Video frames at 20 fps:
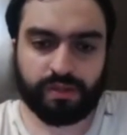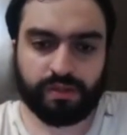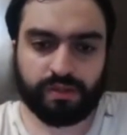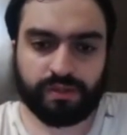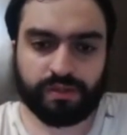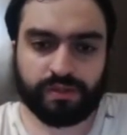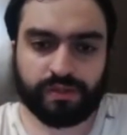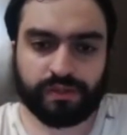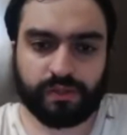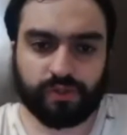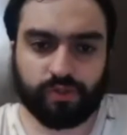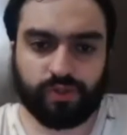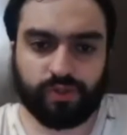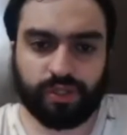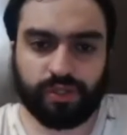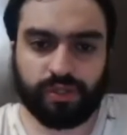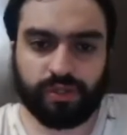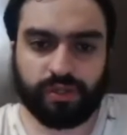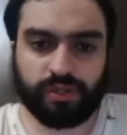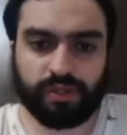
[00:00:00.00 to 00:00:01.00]
So
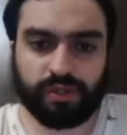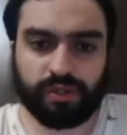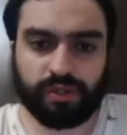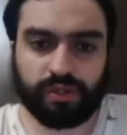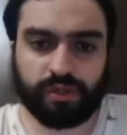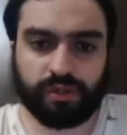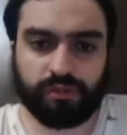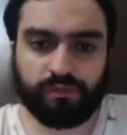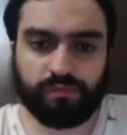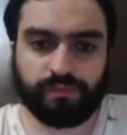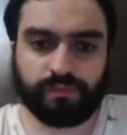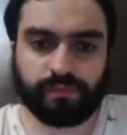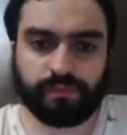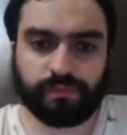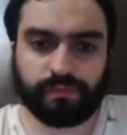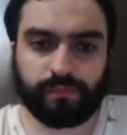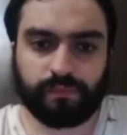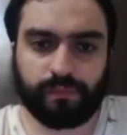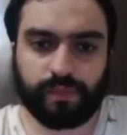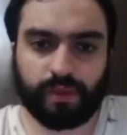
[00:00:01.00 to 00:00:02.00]
here
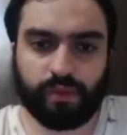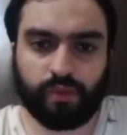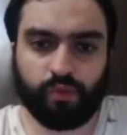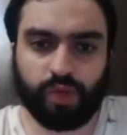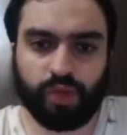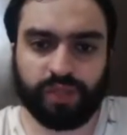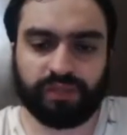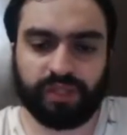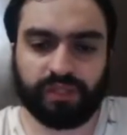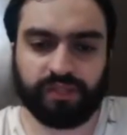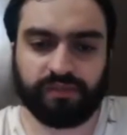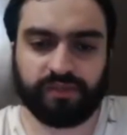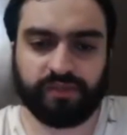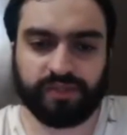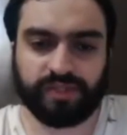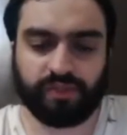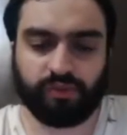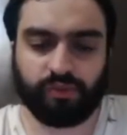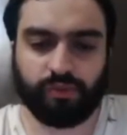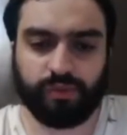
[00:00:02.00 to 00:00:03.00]
white enters
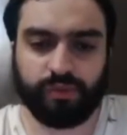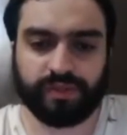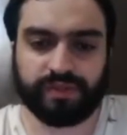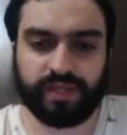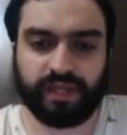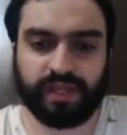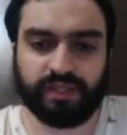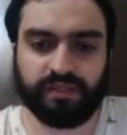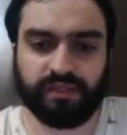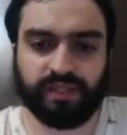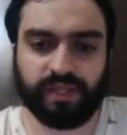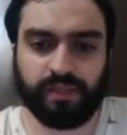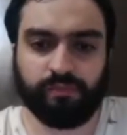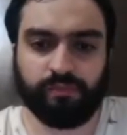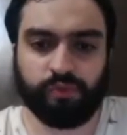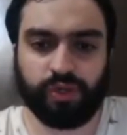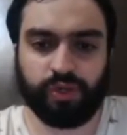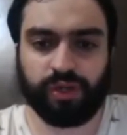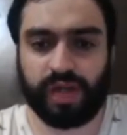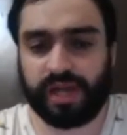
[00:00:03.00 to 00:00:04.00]
into this endgame
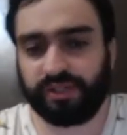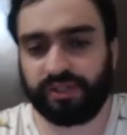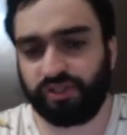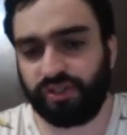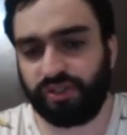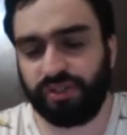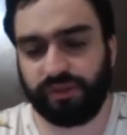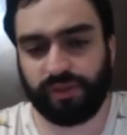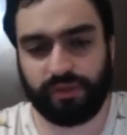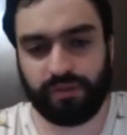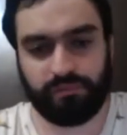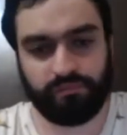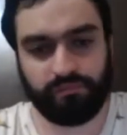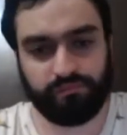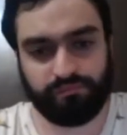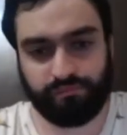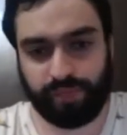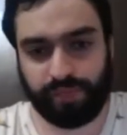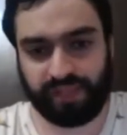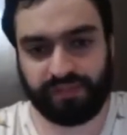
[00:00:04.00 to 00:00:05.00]
where actually they're
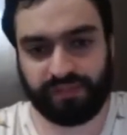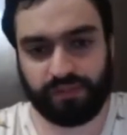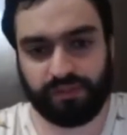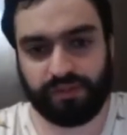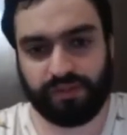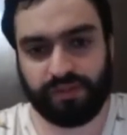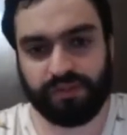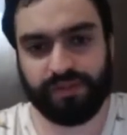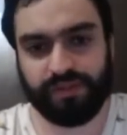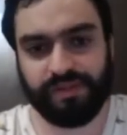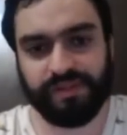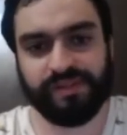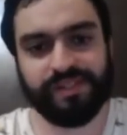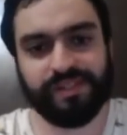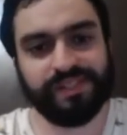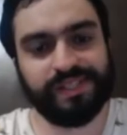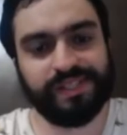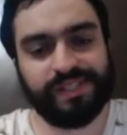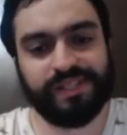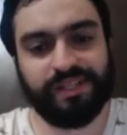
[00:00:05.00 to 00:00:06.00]
better,
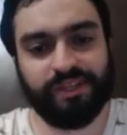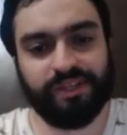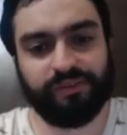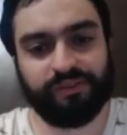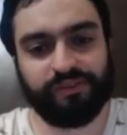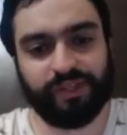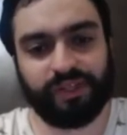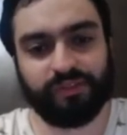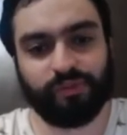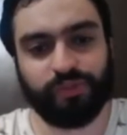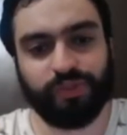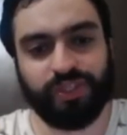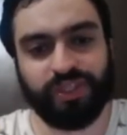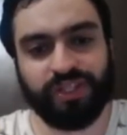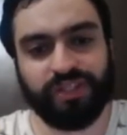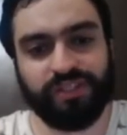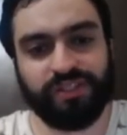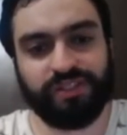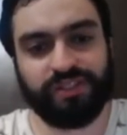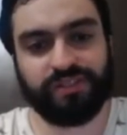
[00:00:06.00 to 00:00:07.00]
if not
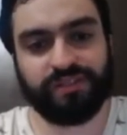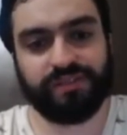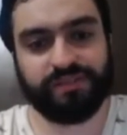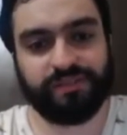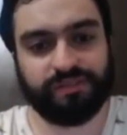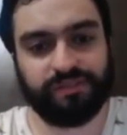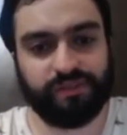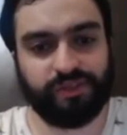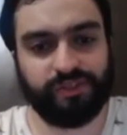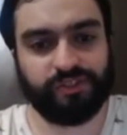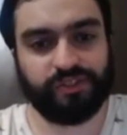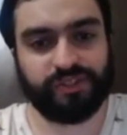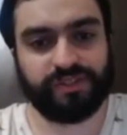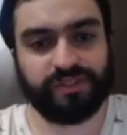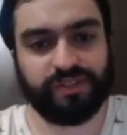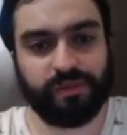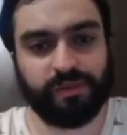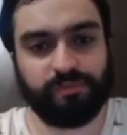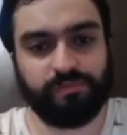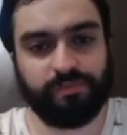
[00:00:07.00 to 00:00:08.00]
winning. They're just
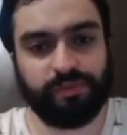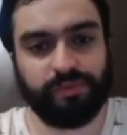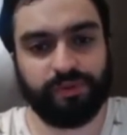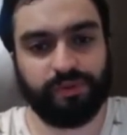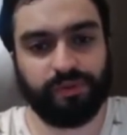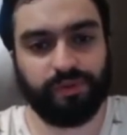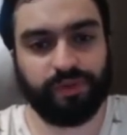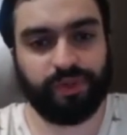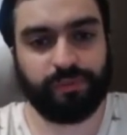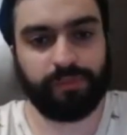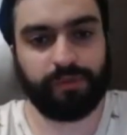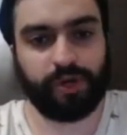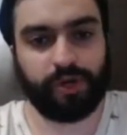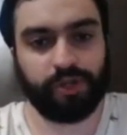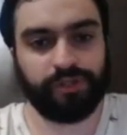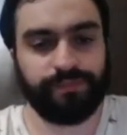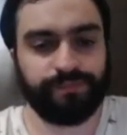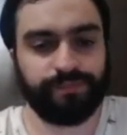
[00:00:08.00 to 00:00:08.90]
up a pawn,